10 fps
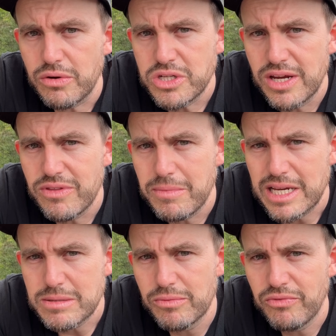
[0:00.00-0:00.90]
achieved the
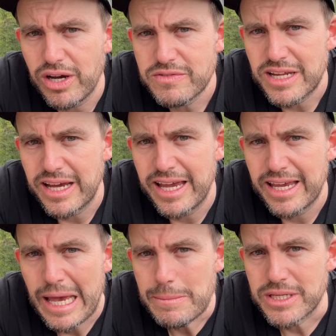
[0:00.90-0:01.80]
maximum 5-star
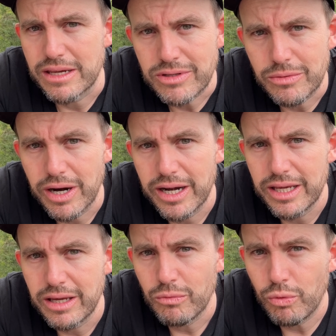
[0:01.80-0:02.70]
ANCAP safety
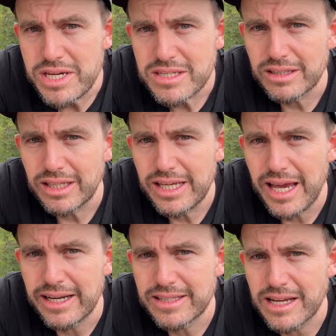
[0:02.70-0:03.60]
rating recently,
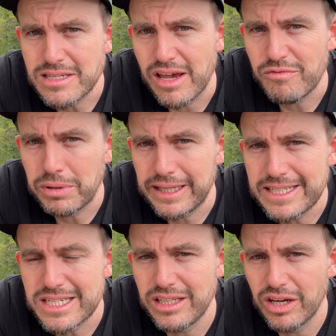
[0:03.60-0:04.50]
and it does have
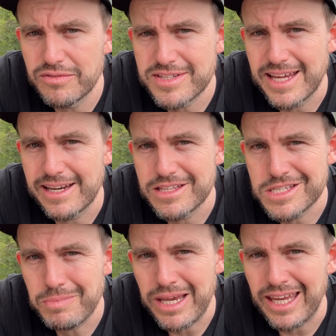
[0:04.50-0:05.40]
plenty of standard
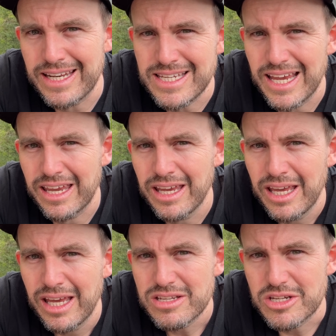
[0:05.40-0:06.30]
spec and tech
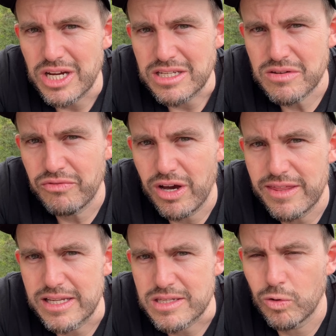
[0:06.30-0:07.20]
to justify
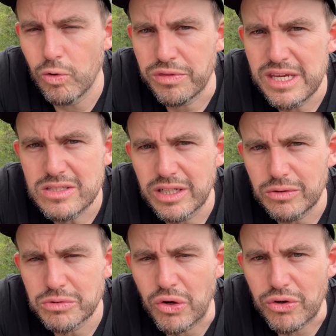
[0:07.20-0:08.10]
that score. Things like
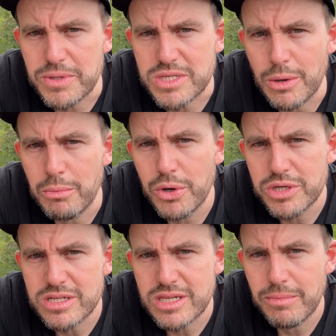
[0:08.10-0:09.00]
autonomous
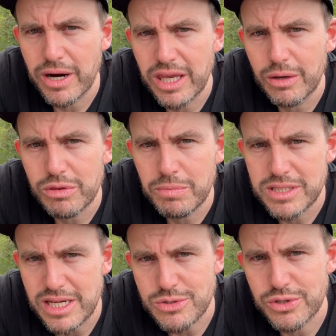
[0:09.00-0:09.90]
emergency braking with
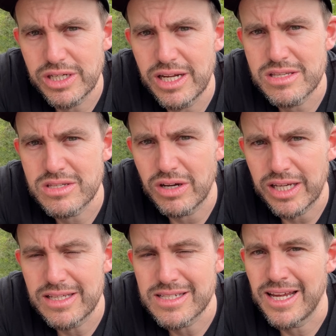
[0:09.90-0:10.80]
pedestrian and
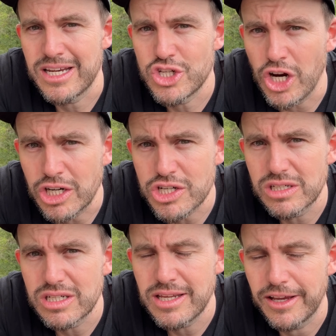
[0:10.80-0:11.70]
cyclist and junction
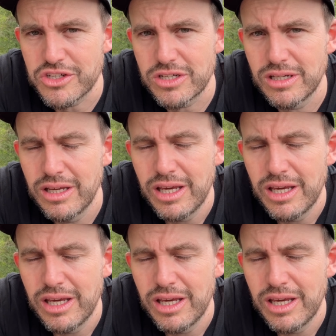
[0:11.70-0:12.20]
detection.